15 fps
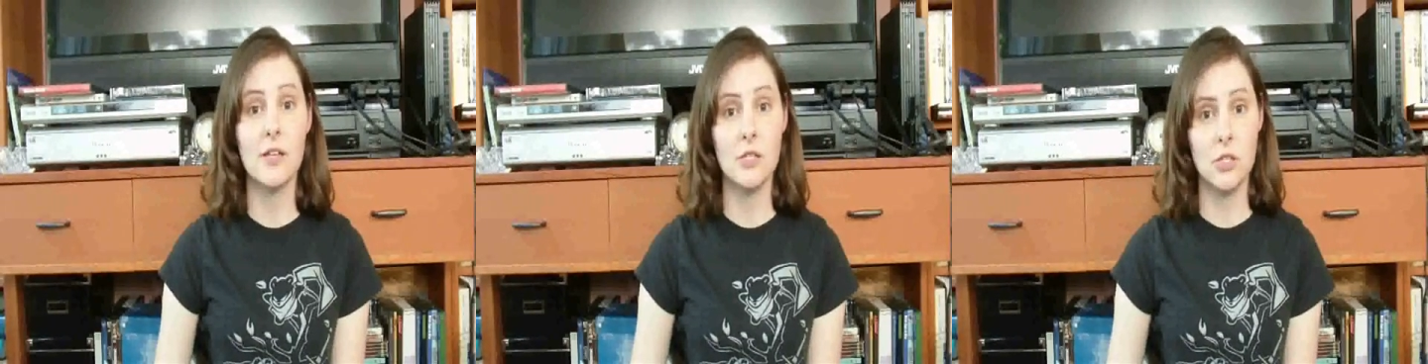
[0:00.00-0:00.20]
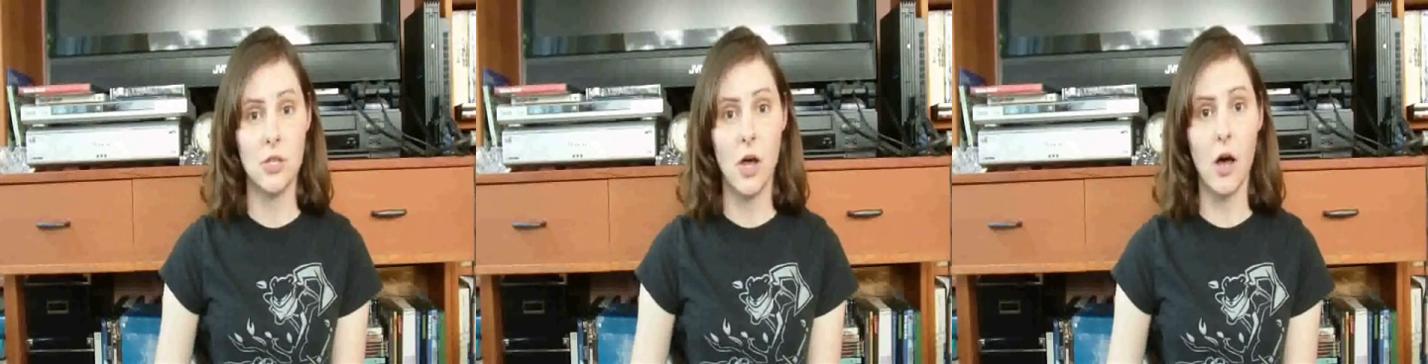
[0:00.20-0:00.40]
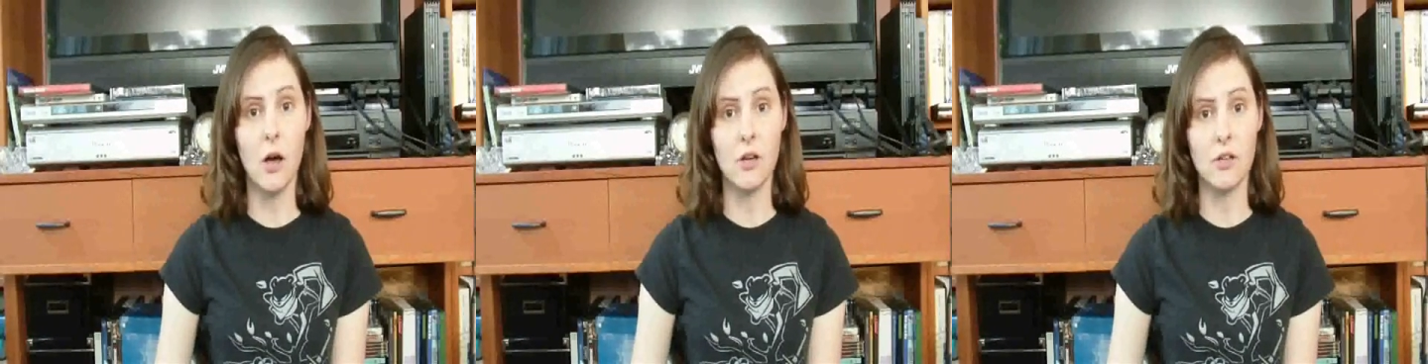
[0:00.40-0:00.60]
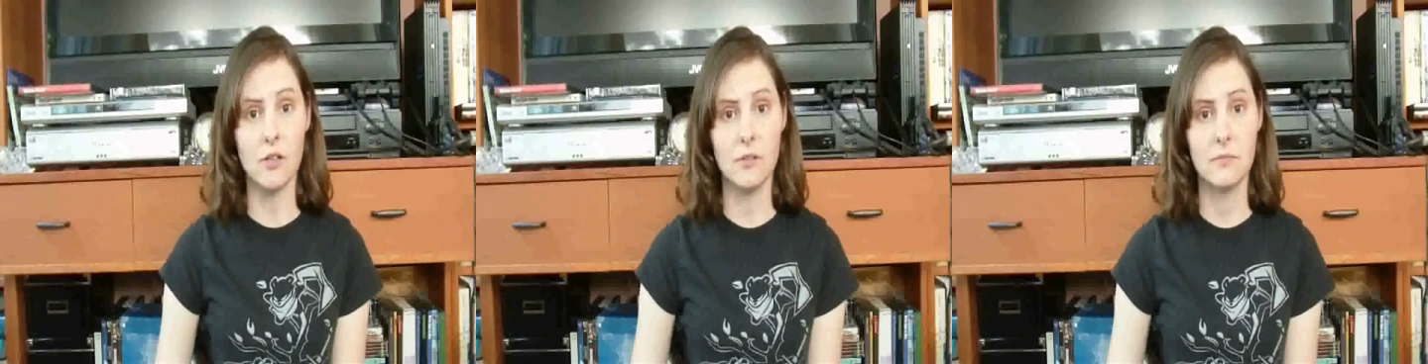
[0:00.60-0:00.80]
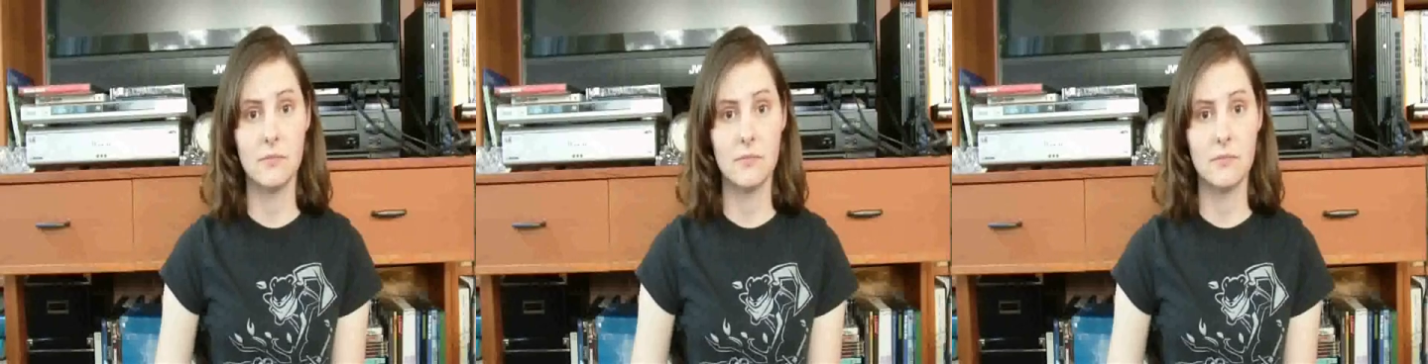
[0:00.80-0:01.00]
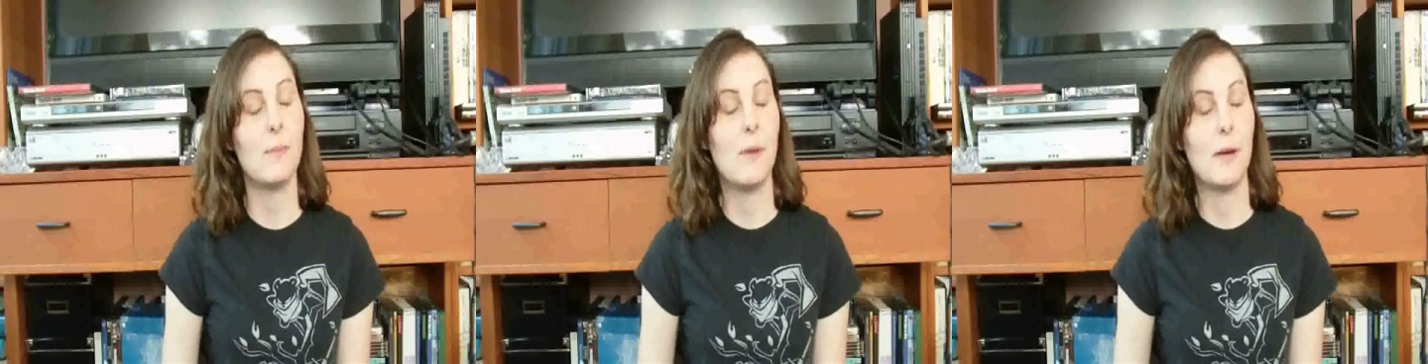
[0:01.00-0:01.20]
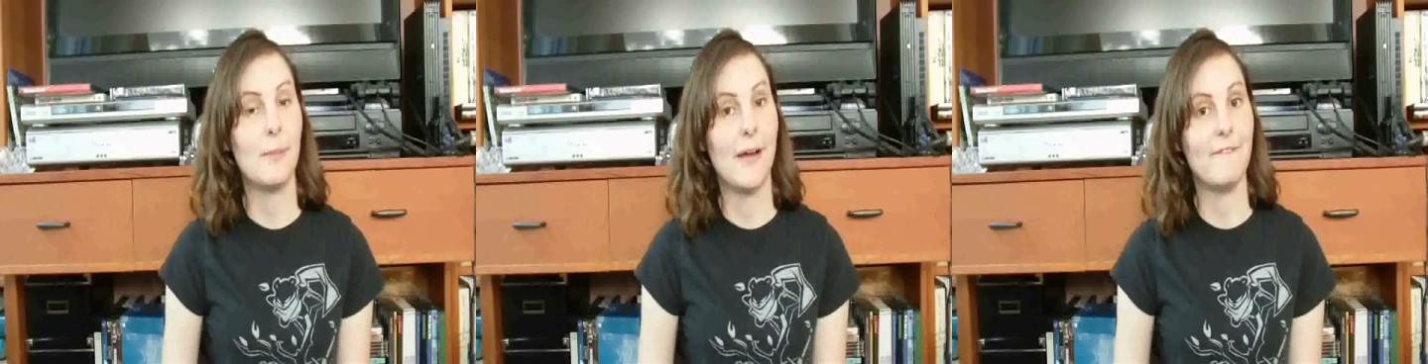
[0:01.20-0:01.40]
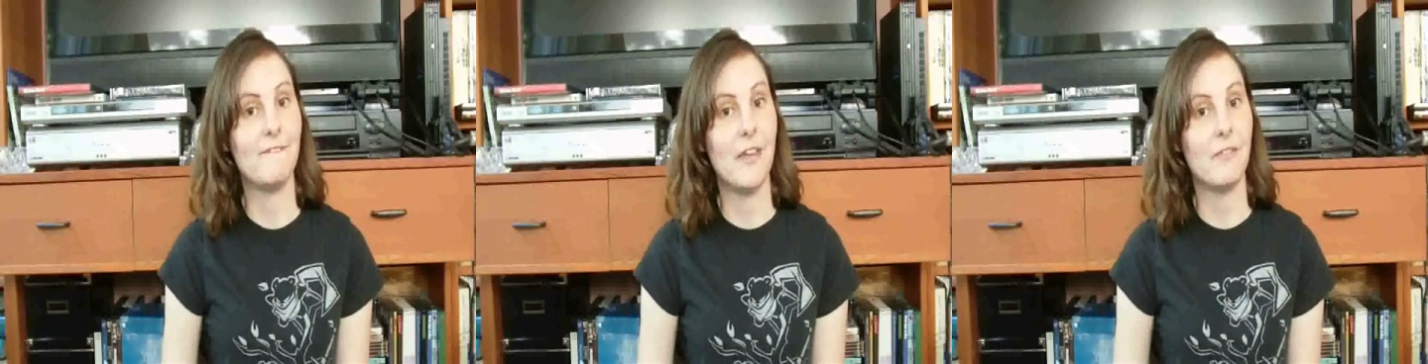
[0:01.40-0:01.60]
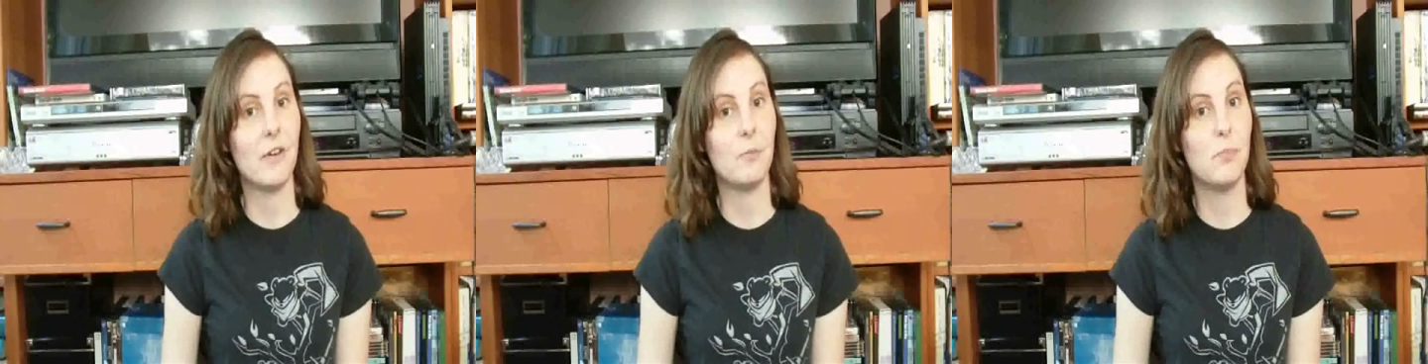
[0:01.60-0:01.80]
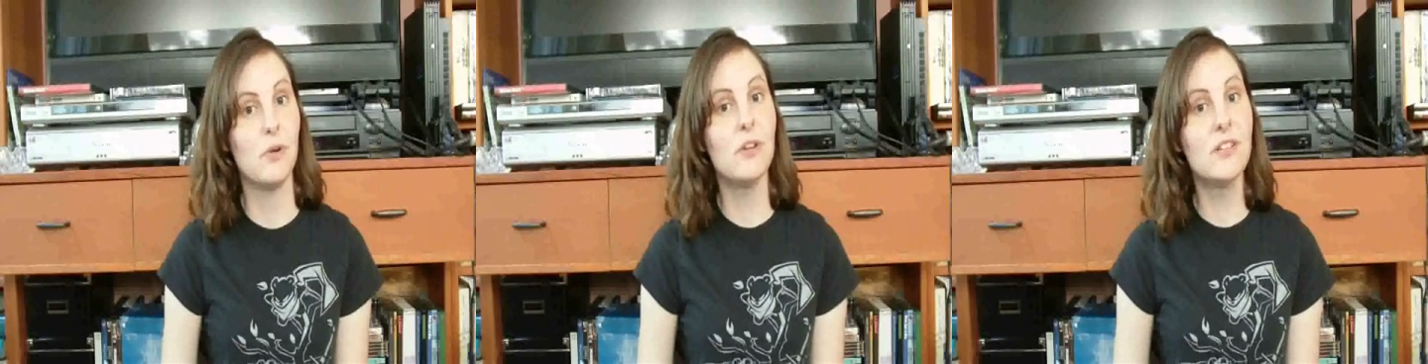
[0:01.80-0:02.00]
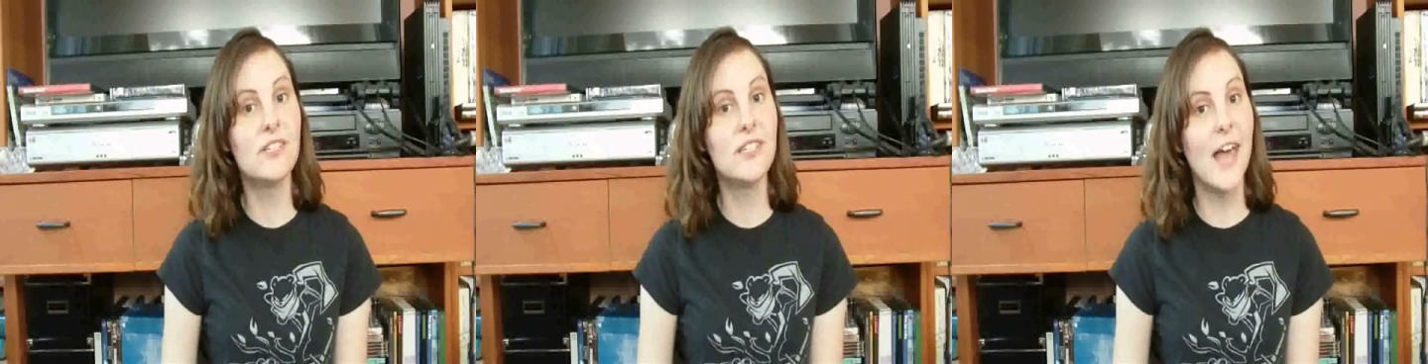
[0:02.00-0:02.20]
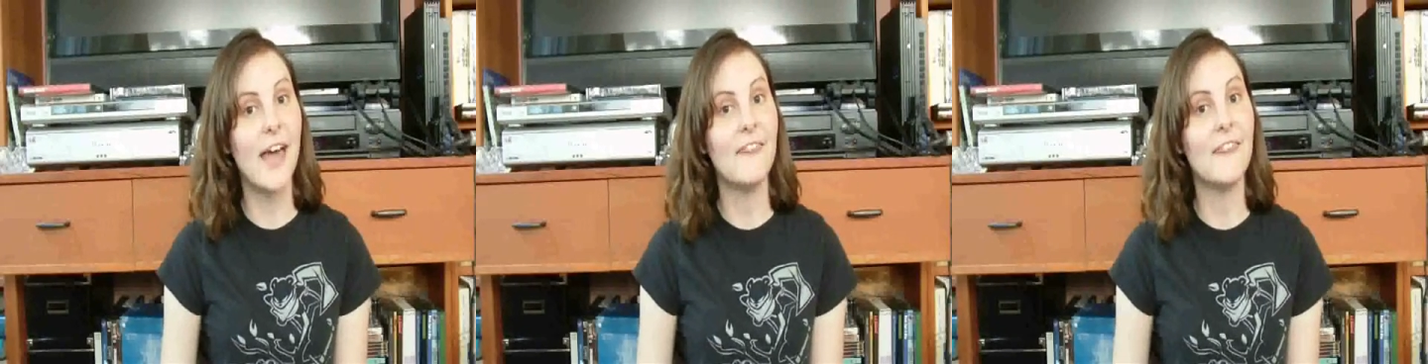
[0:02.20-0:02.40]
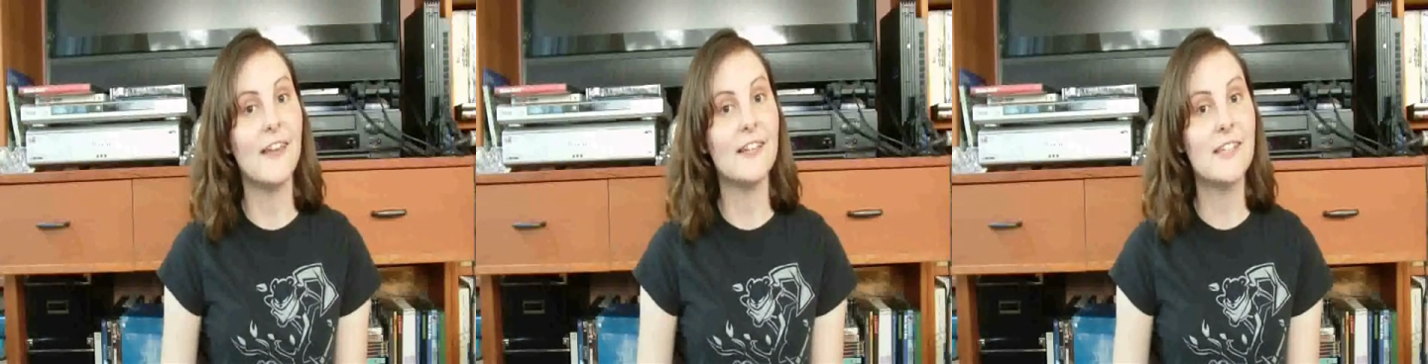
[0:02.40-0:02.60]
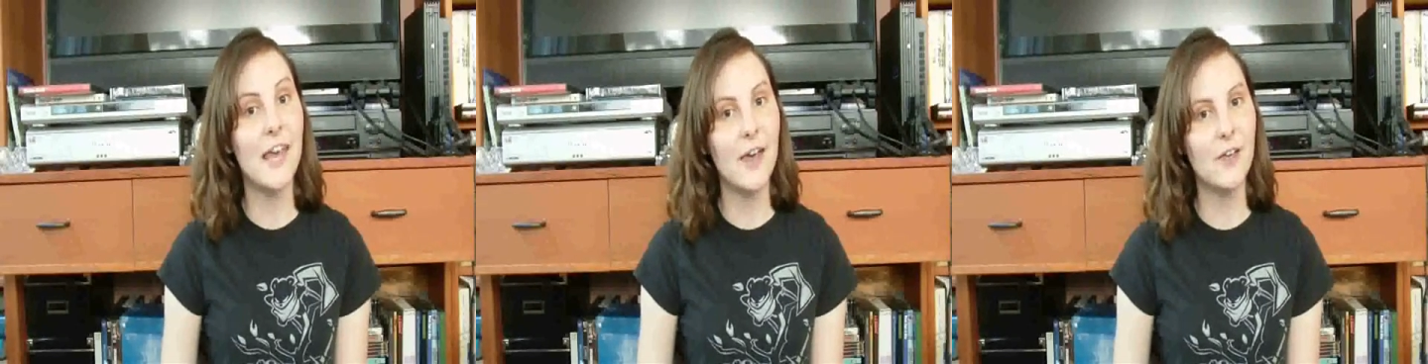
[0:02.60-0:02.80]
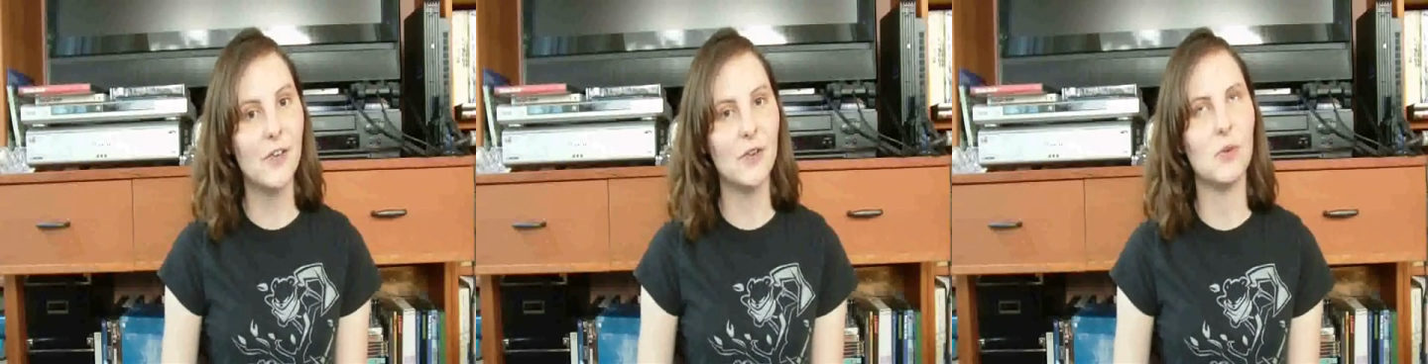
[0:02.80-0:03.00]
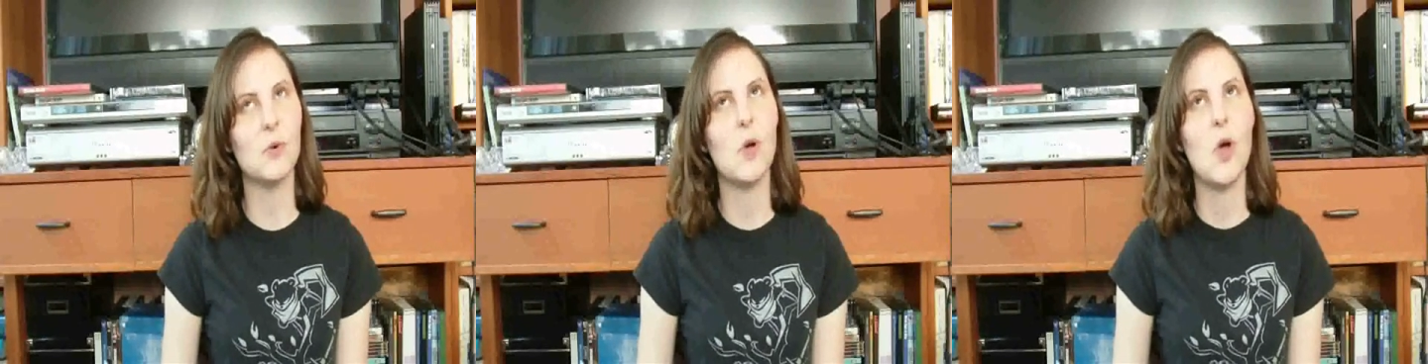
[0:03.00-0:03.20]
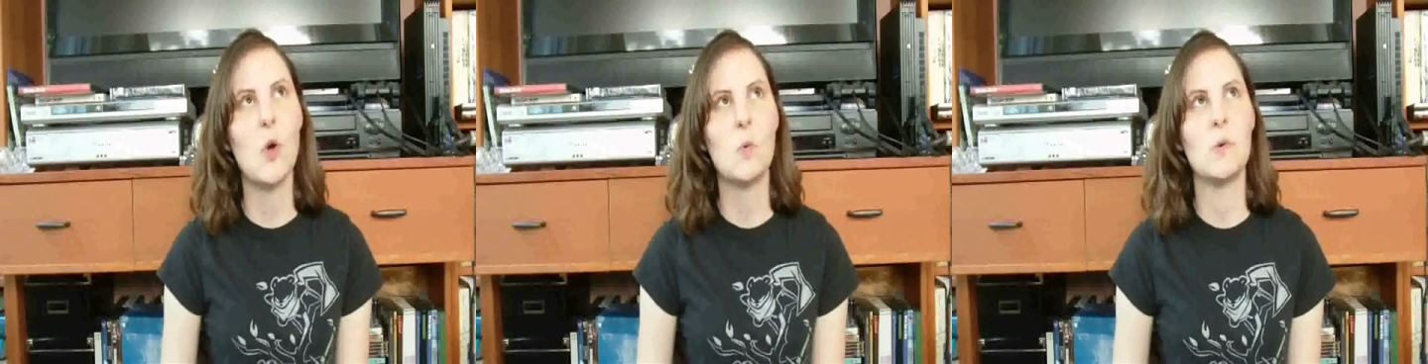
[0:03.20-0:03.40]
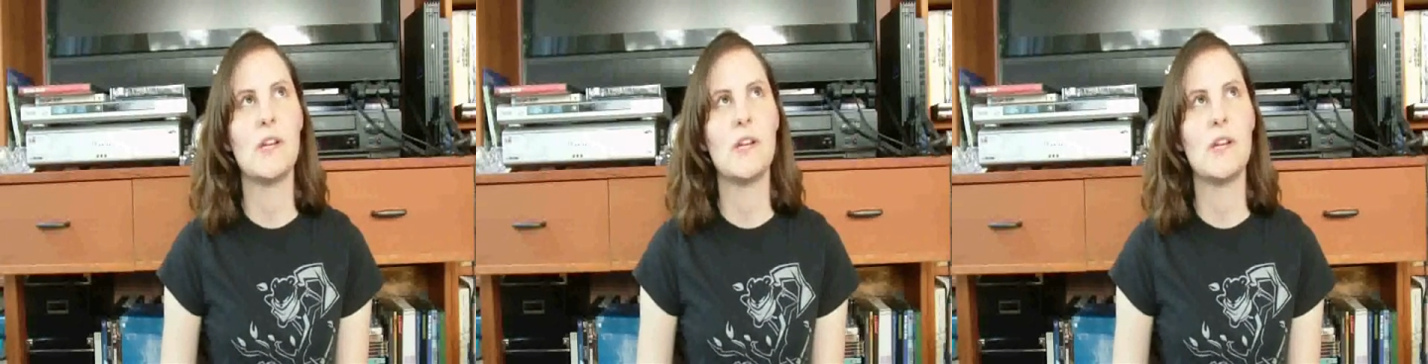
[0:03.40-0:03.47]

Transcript: a song about my favorite books and then tell you